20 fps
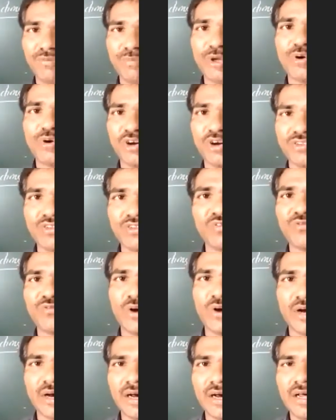because
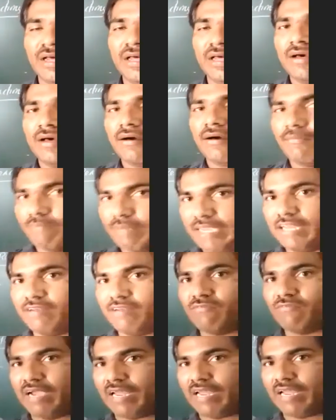of a
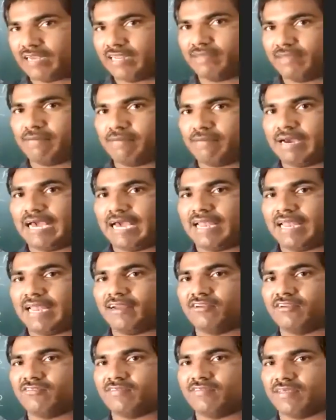meanwhile any
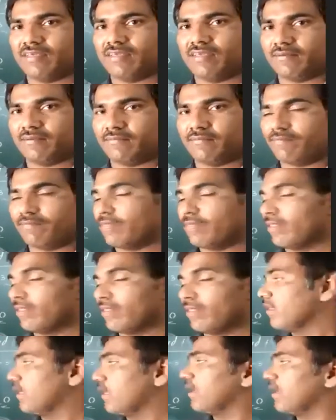balancing,
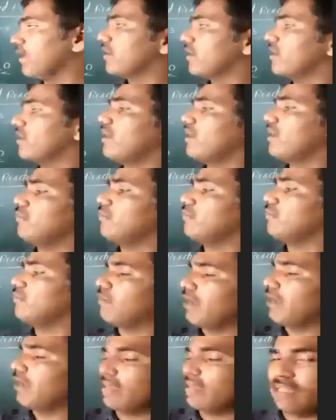again
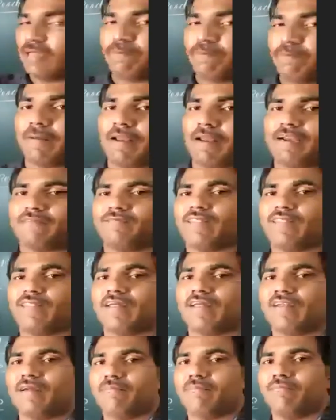multiplied the
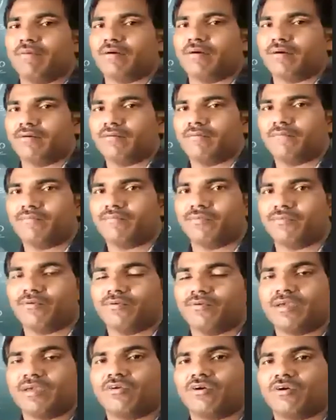number.
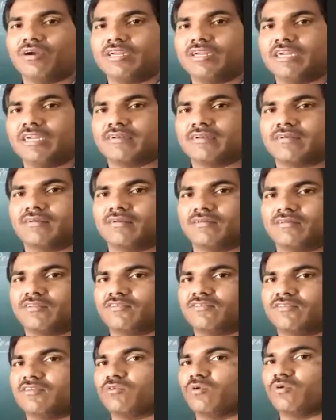Okay, got it.
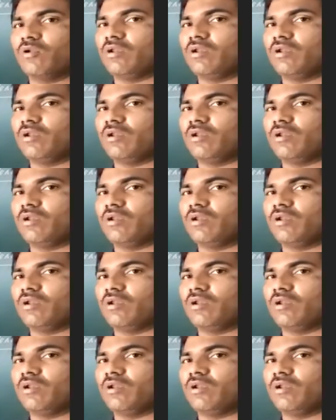This is